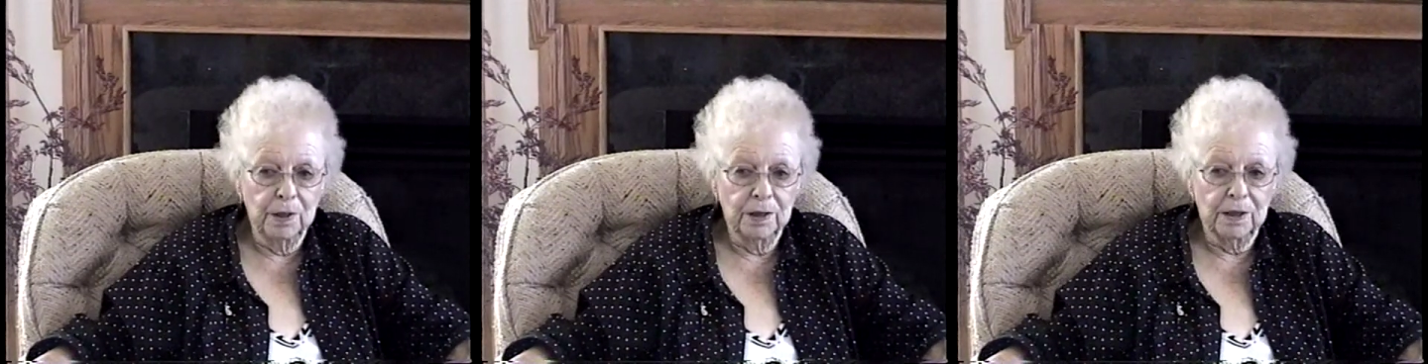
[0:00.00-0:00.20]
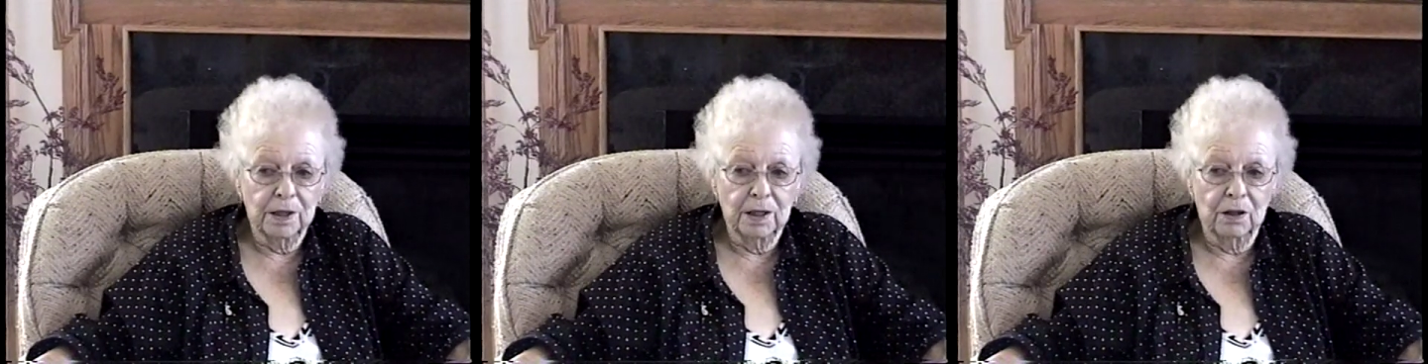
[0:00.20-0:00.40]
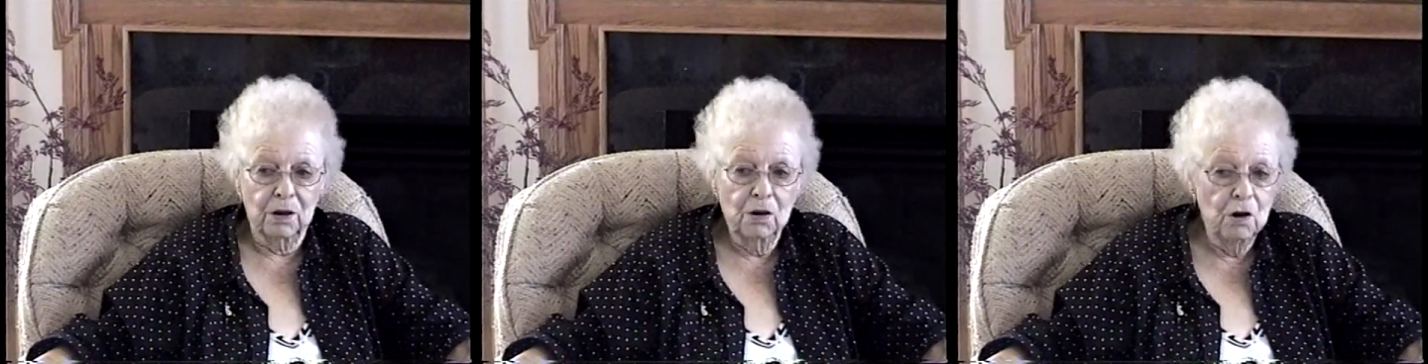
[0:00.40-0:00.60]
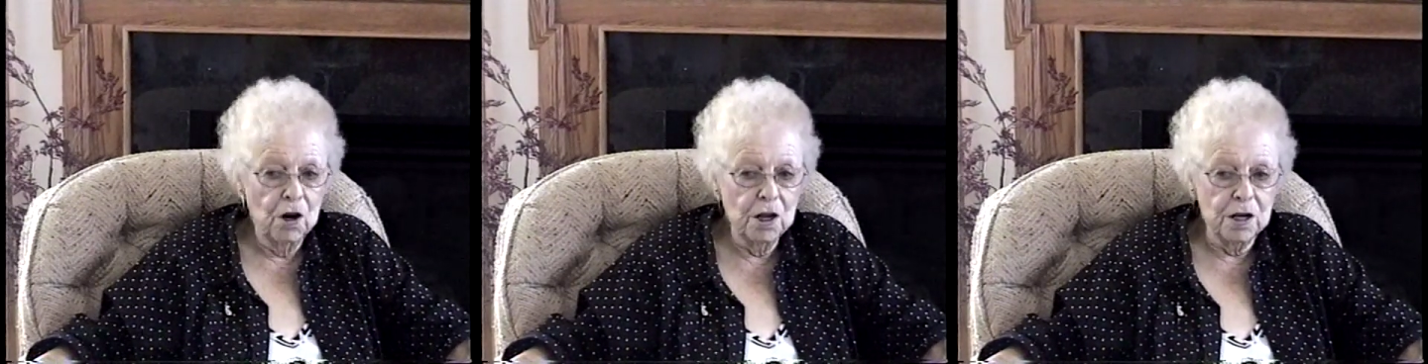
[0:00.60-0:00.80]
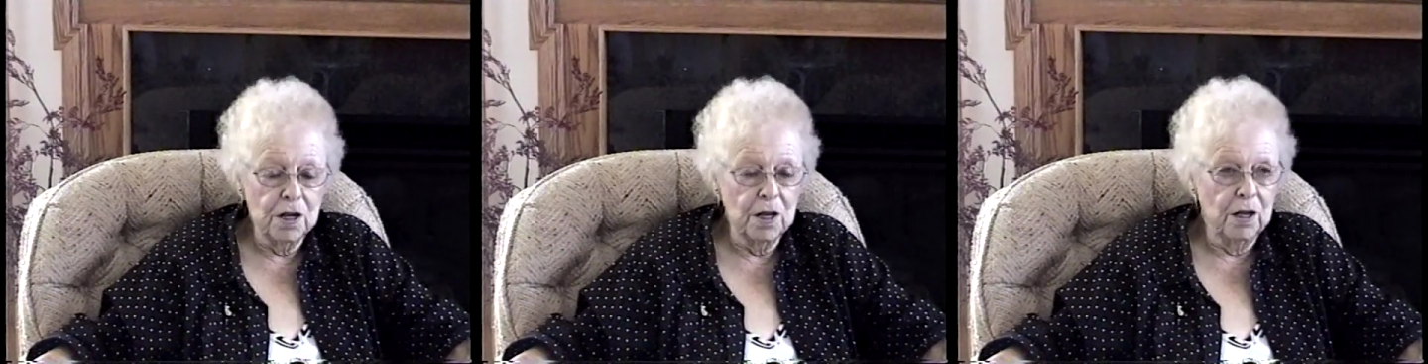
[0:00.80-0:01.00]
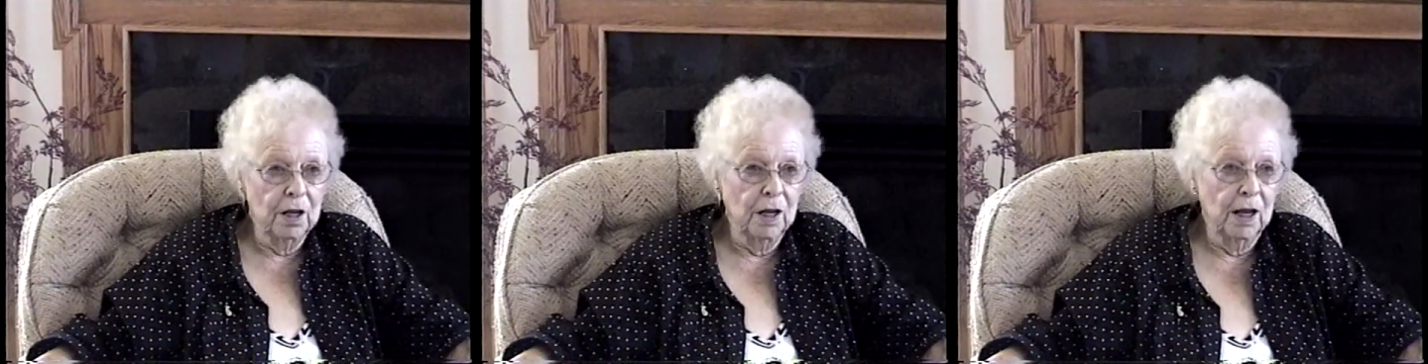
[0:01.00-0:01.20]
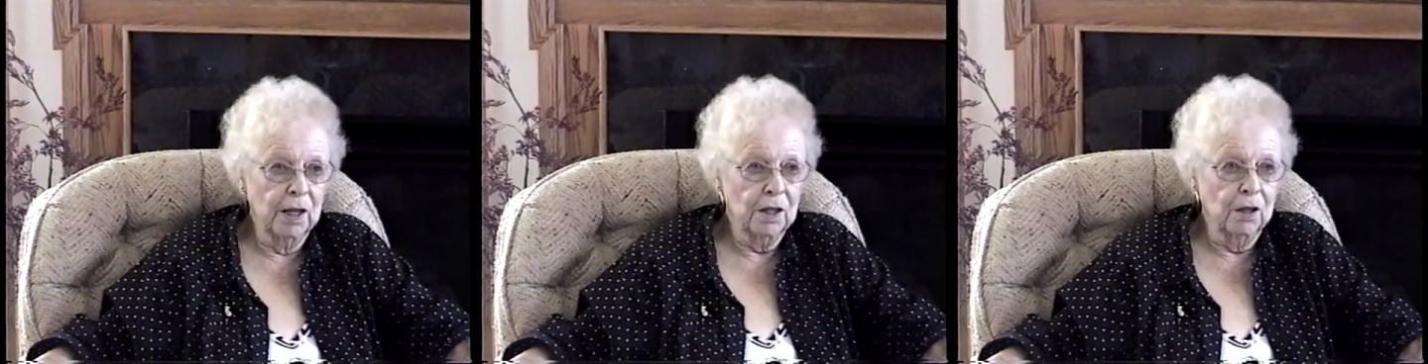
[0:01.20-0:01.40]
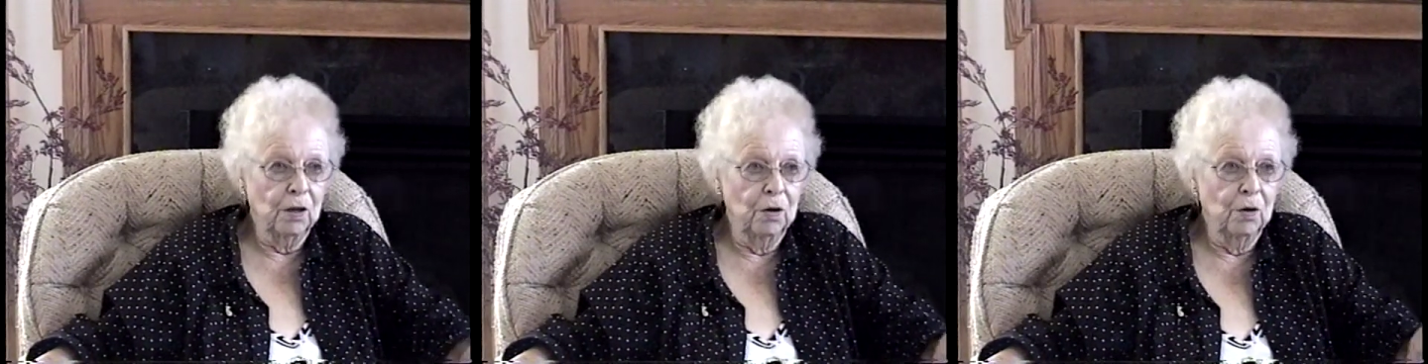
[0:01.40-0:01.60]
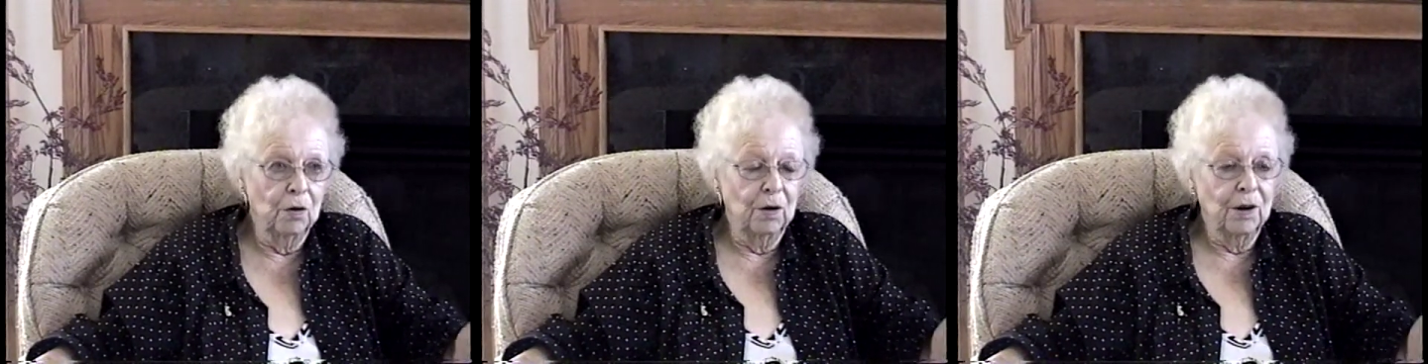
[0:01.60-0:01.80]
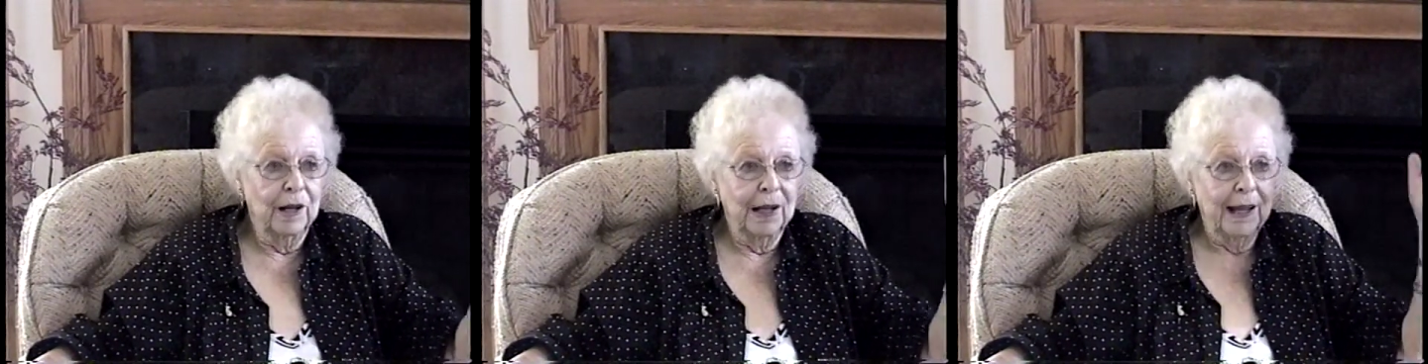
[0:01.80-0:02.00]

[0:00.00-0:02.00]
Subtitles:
but the hood let go.